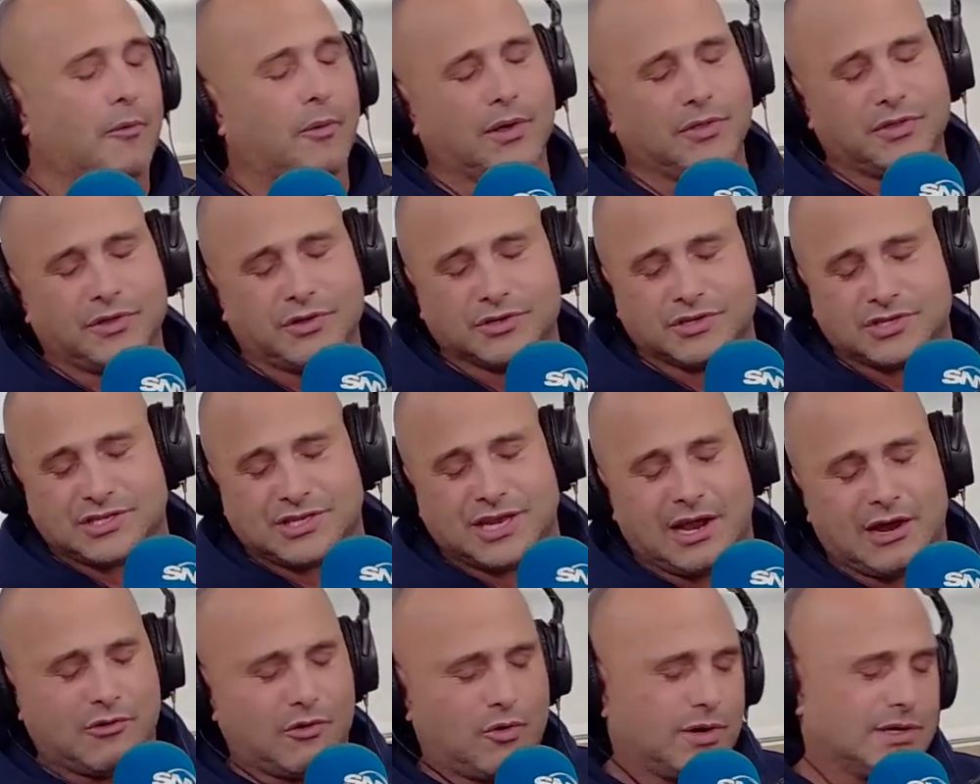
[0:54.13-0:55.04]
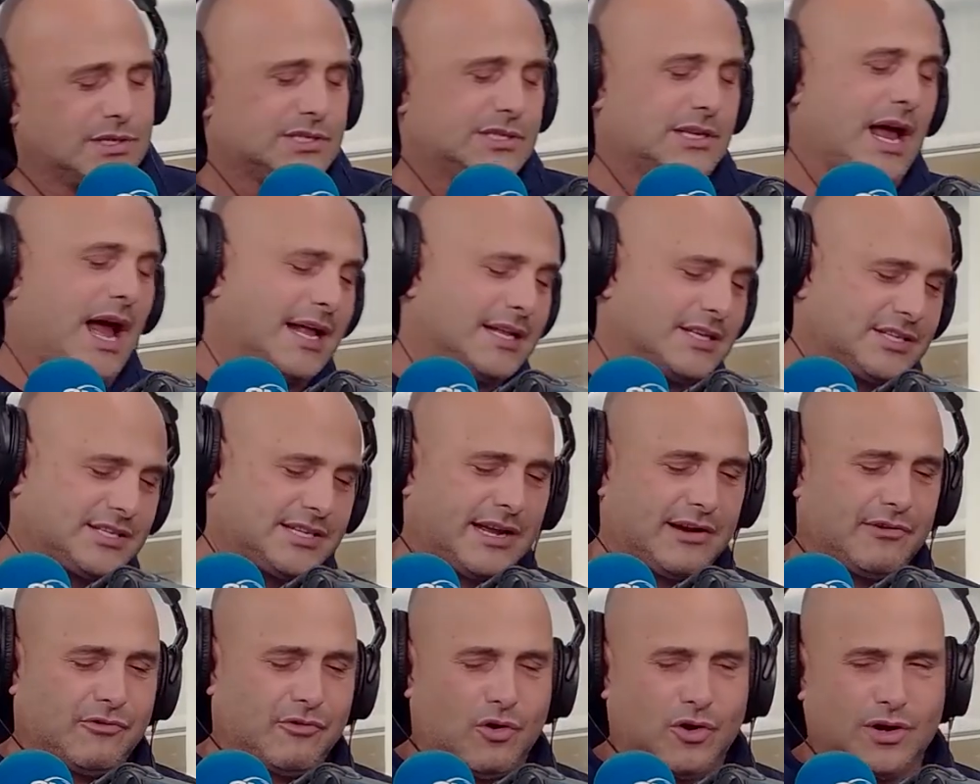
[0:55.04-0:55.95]
Whether you steroids,
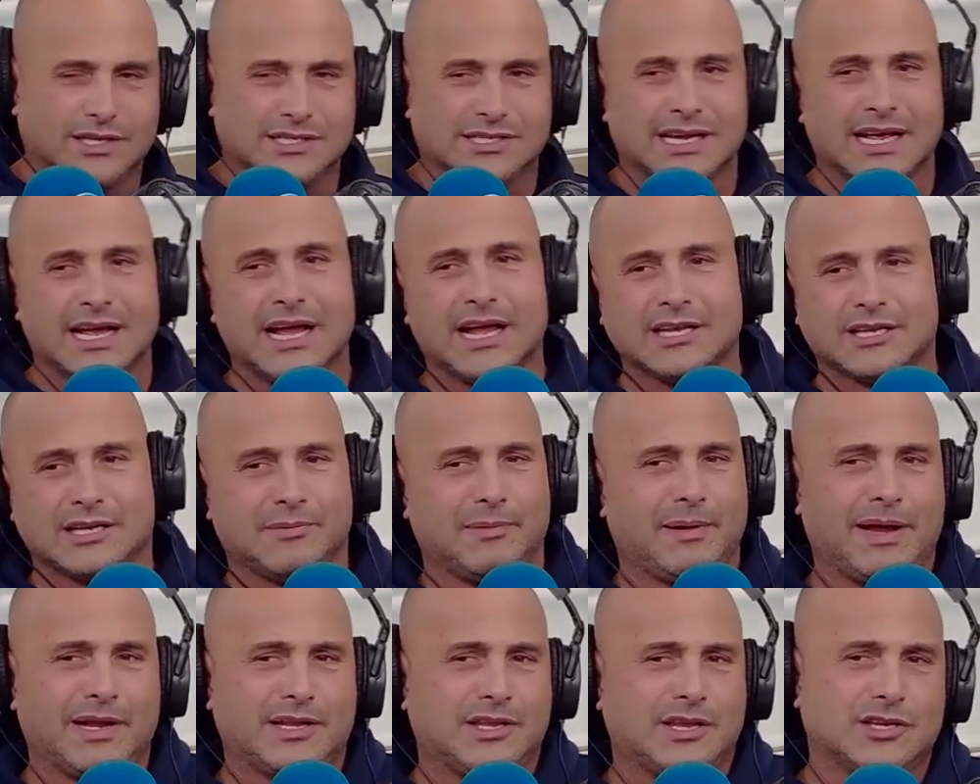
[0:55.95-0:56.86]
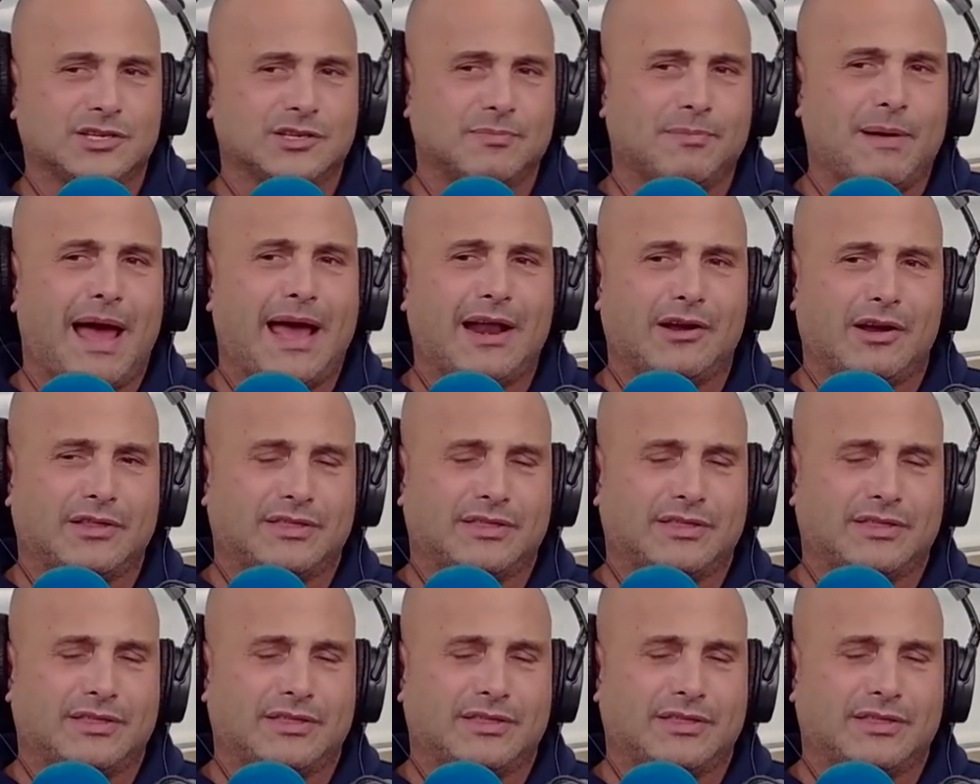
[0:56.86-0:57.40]
non-steroids, to me it doesn't matter.